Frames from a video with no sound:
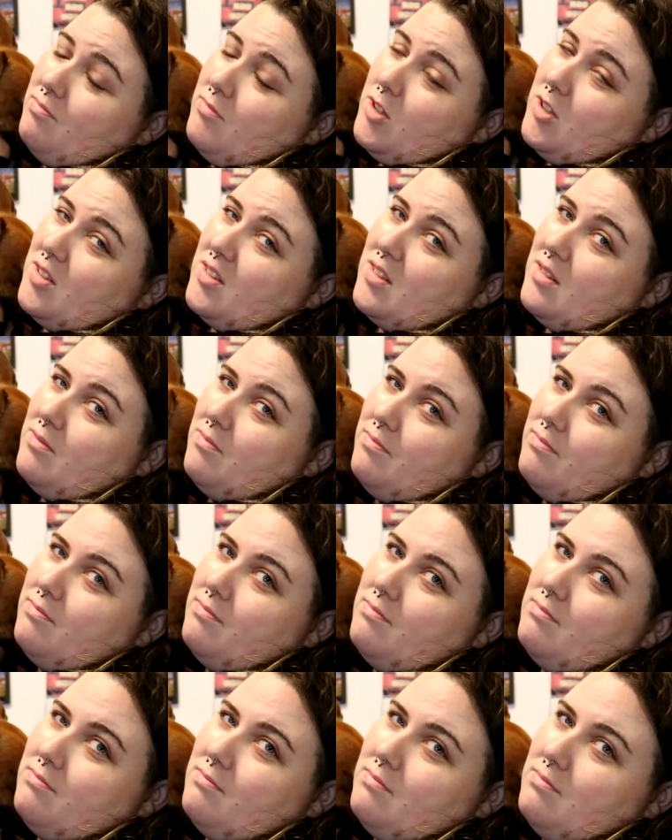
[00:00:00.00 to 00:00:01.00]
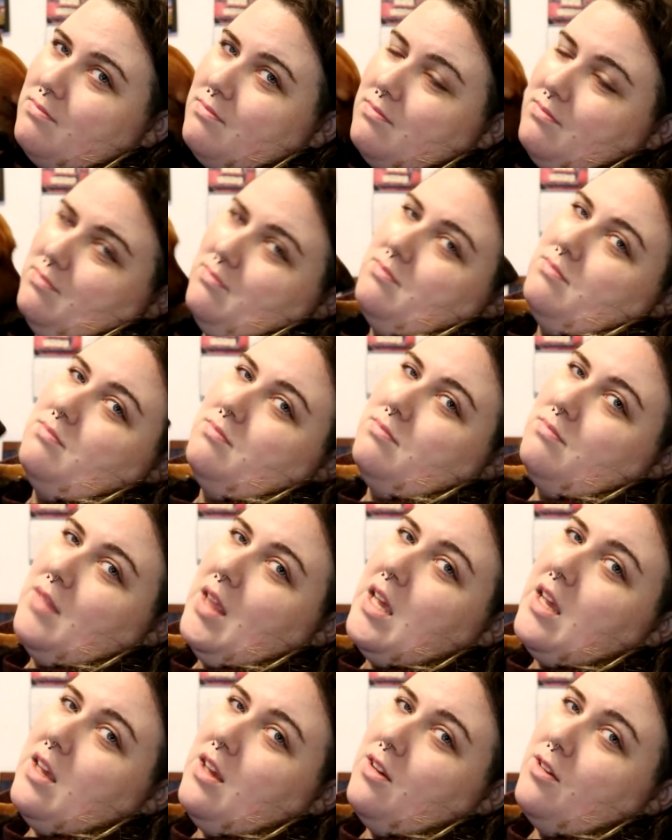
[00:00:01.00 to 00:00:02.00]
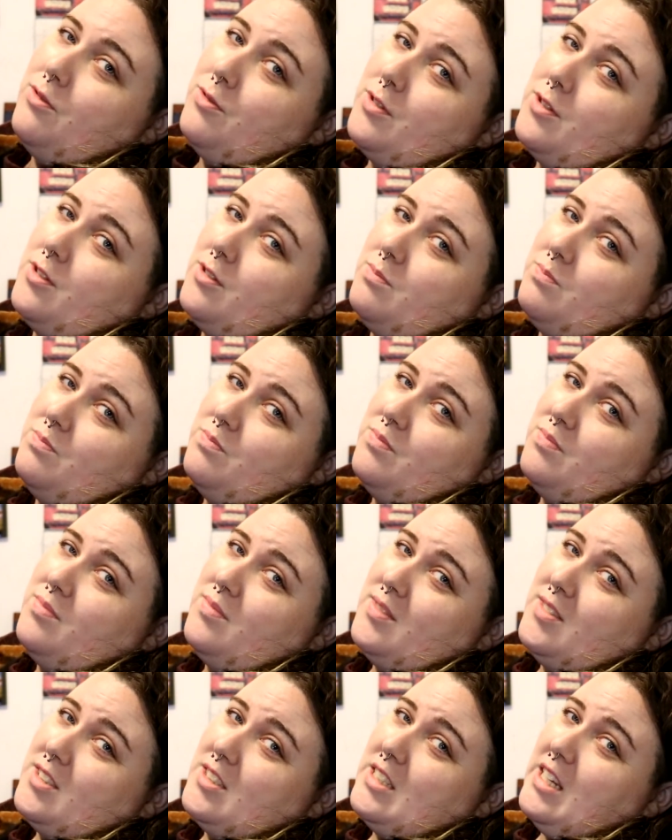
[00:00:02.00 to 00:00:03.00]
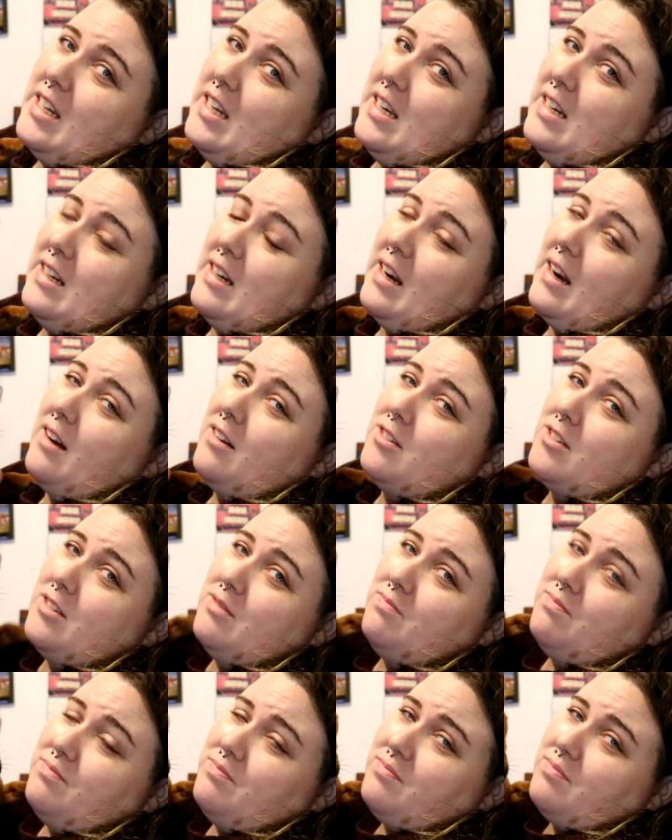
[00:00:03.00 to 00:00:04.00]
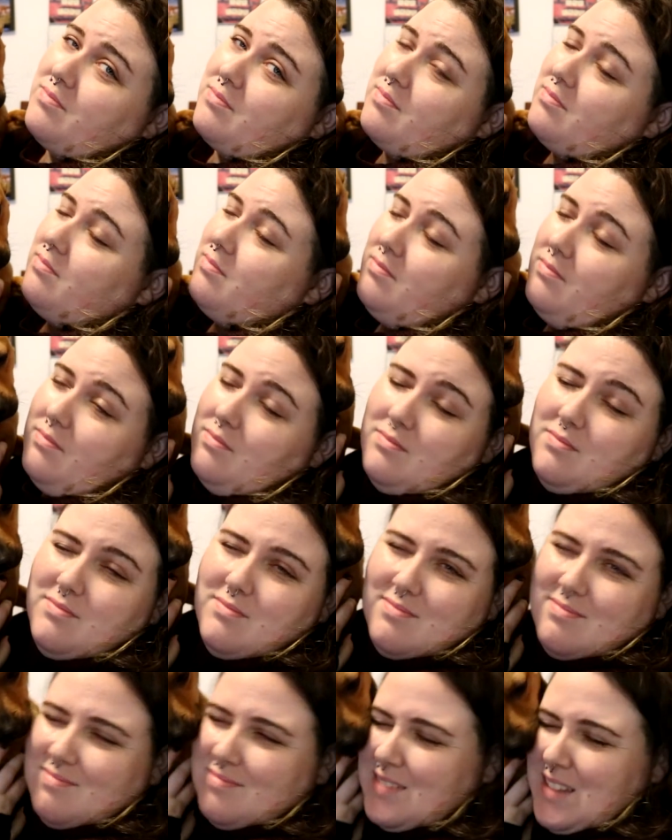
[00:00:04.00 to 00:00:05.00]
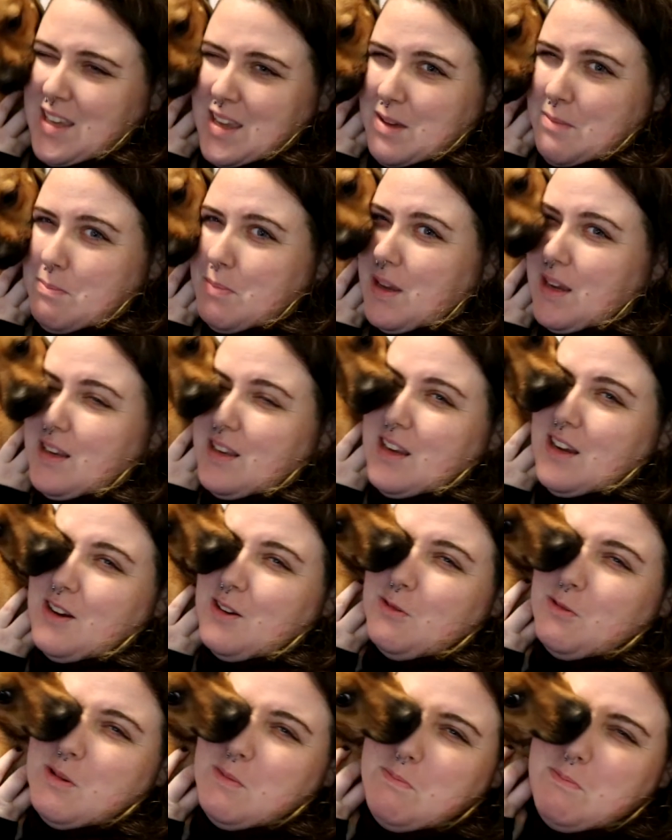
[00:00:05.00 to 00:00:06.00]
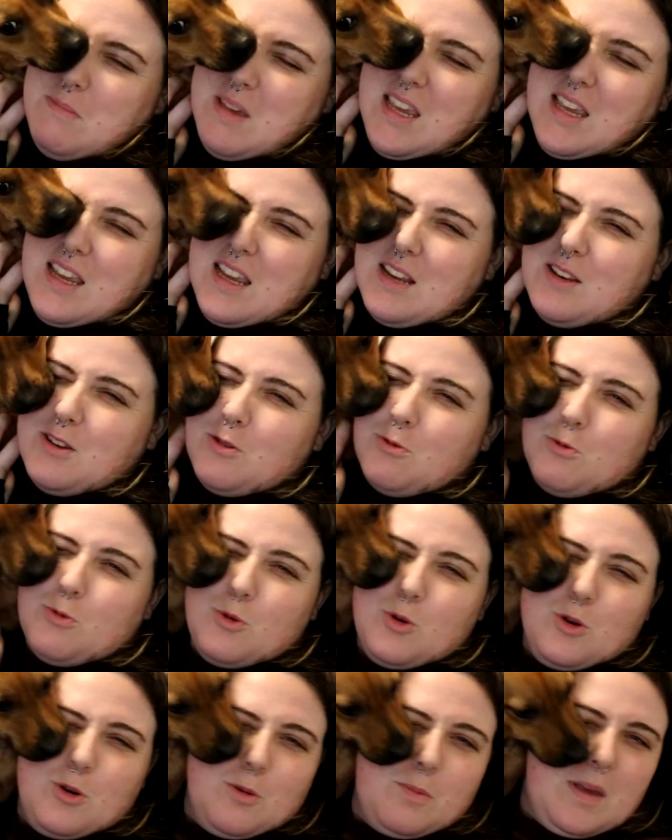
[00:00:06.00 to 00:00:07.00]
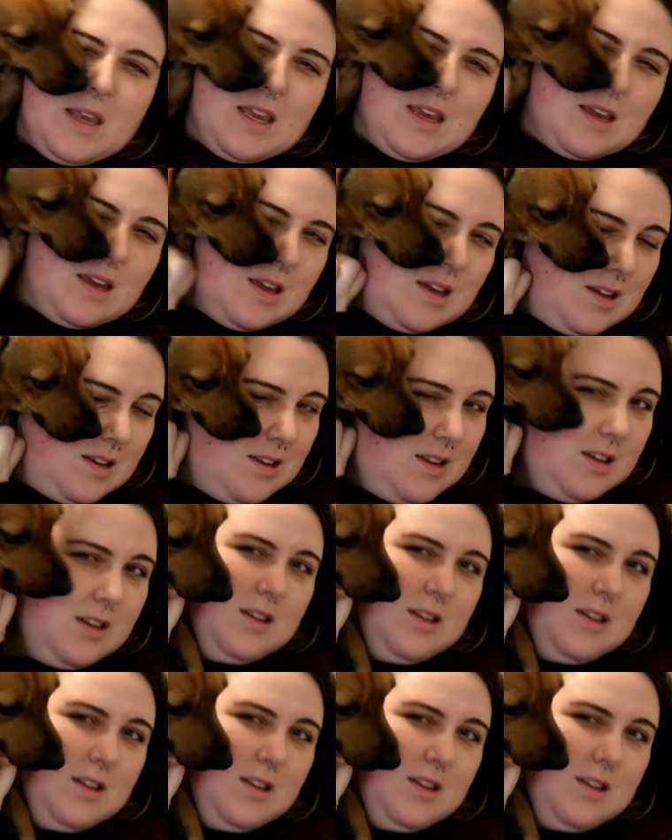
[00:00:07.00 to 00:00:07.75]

Just thank you for sticking it out and being here with me and the Ruby.